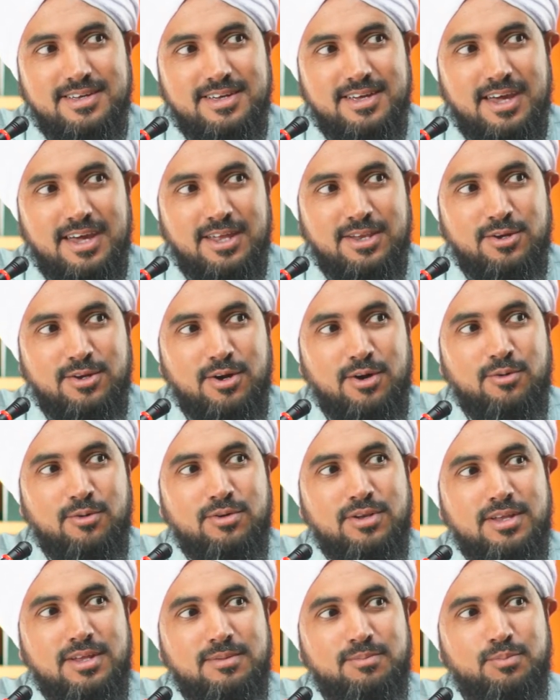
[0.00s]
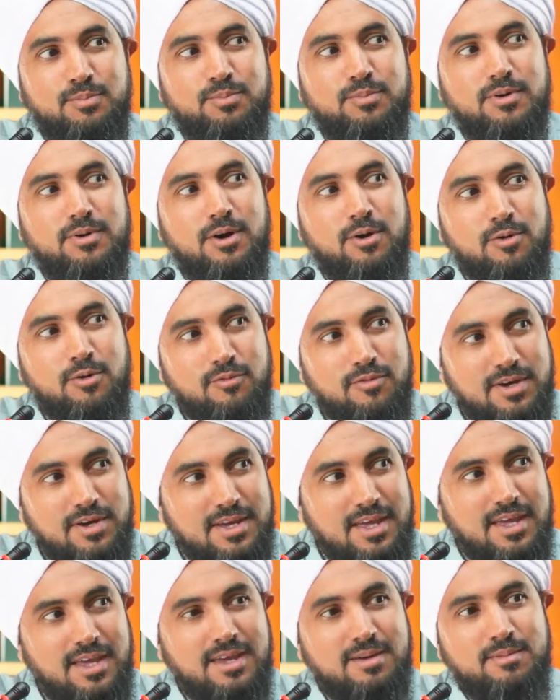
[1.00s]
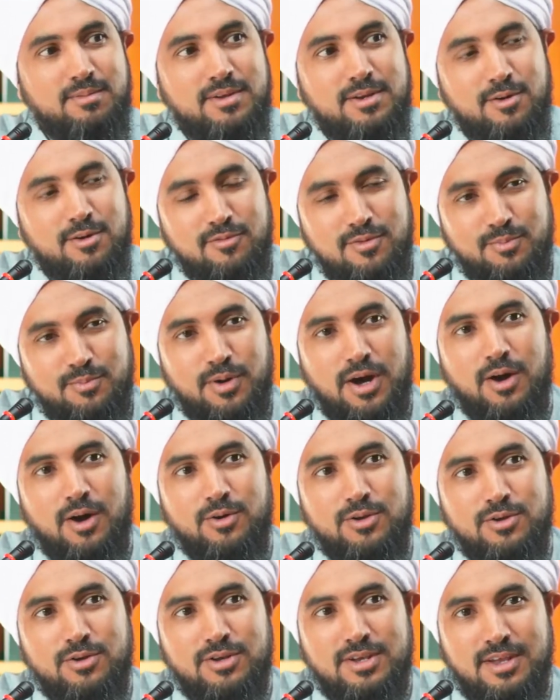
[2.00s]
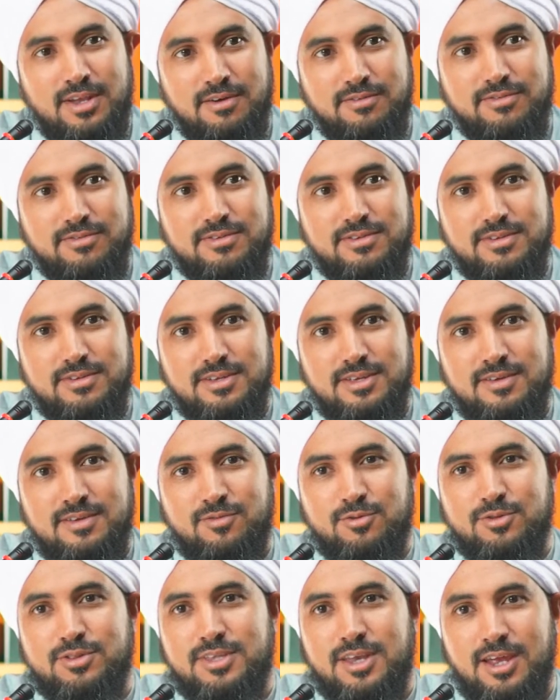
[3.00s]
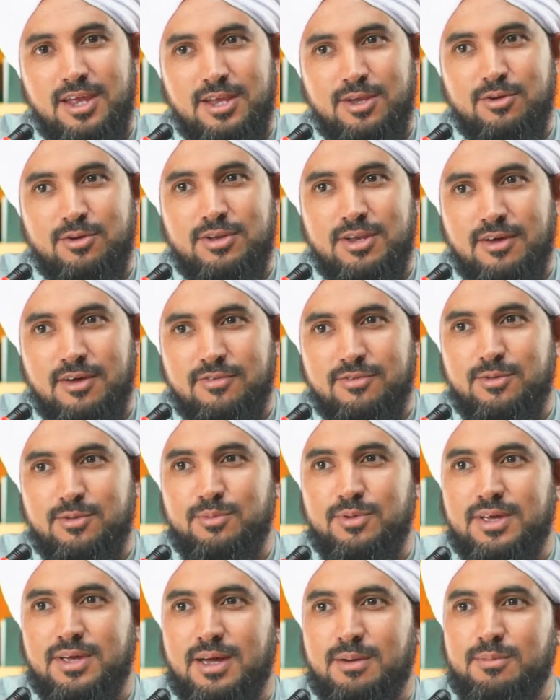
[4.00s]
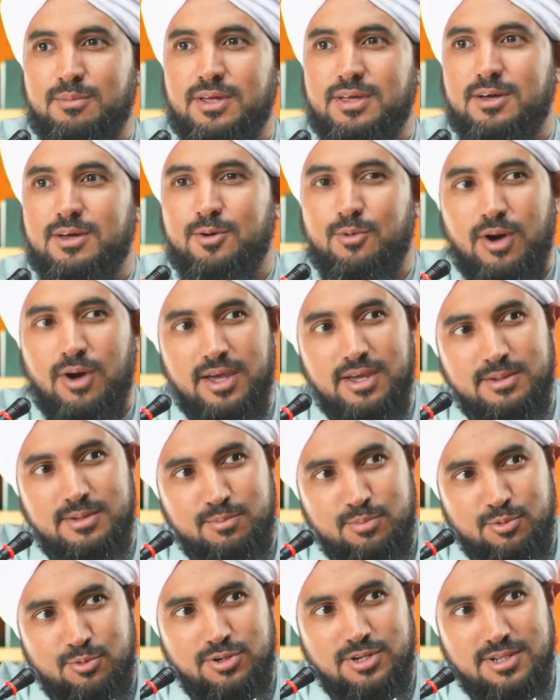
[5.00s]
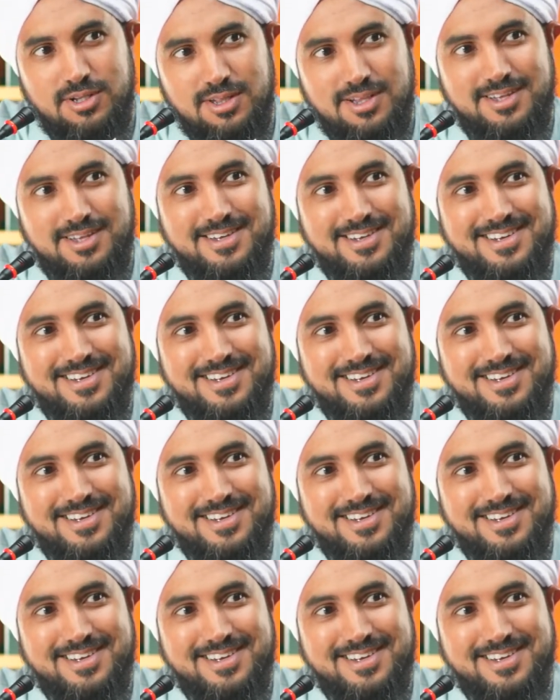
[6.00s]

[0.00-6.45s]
And you only overcame and overpowered your nafs if you train your nafs to become like a quiet poodle.